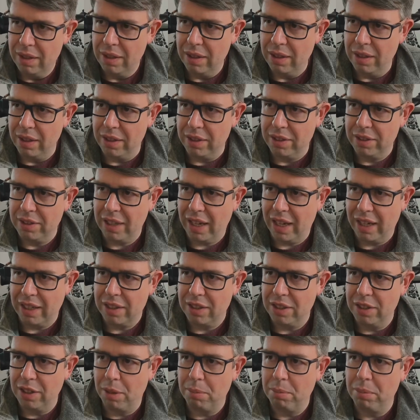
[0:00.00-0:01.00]

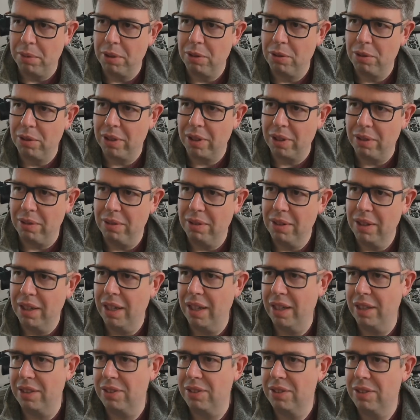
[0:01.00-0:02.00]
exact number, although
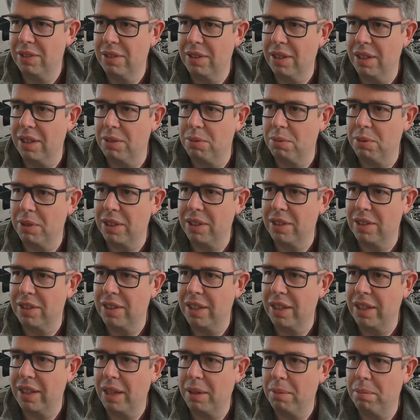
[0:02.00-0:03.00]
as we can
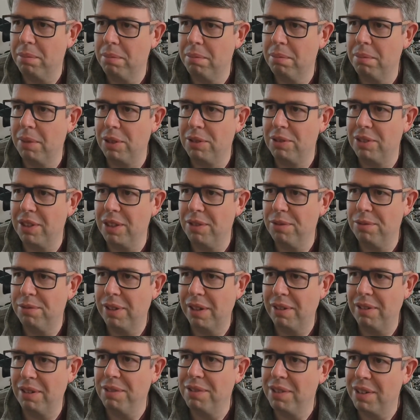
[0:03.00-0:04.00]
see, they're mostly
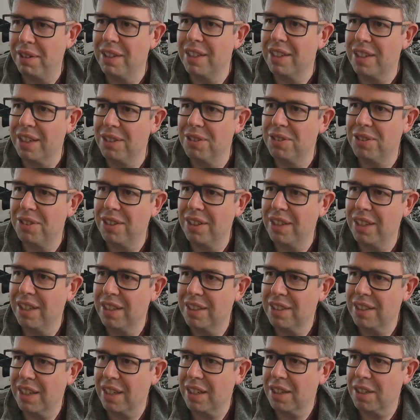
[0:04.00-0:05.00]
very, very close to the
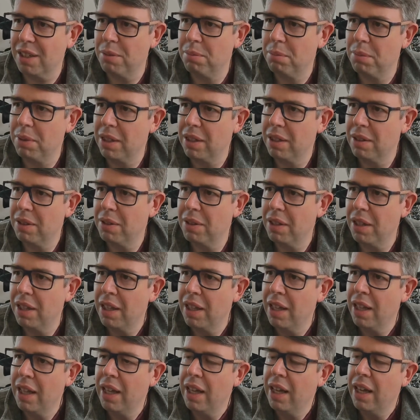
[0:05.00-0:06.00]
exact number.
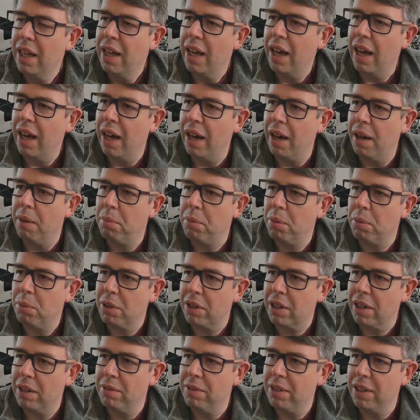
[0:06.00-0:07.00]
But
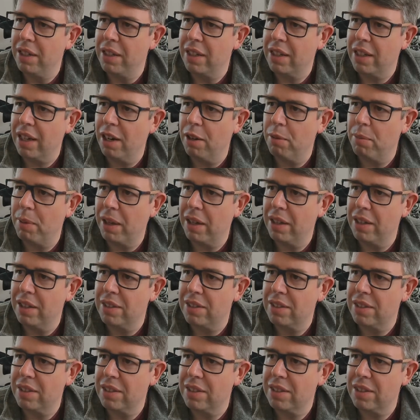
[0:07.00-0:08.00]
what I really care about
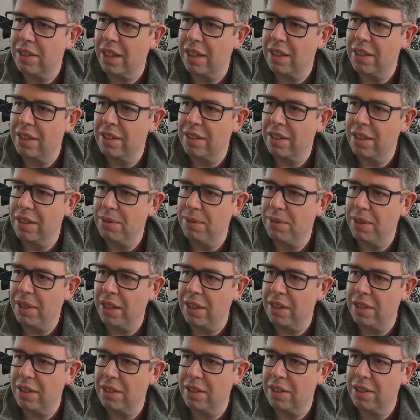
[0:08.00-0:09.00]
is the standard
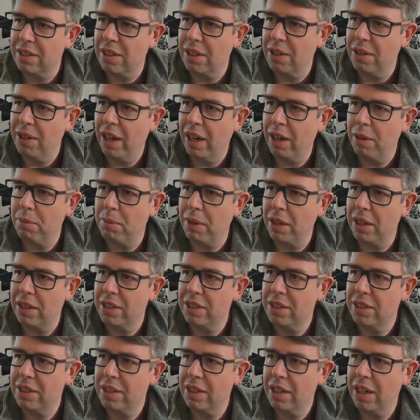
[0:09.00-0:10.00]
deviation. So how
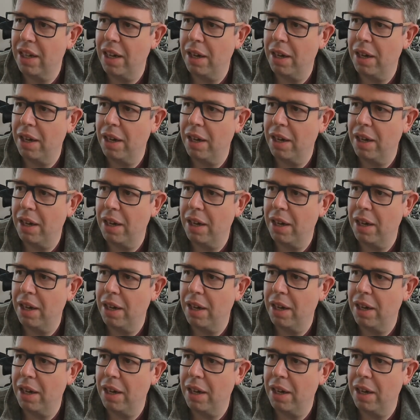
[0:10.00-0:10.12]
much,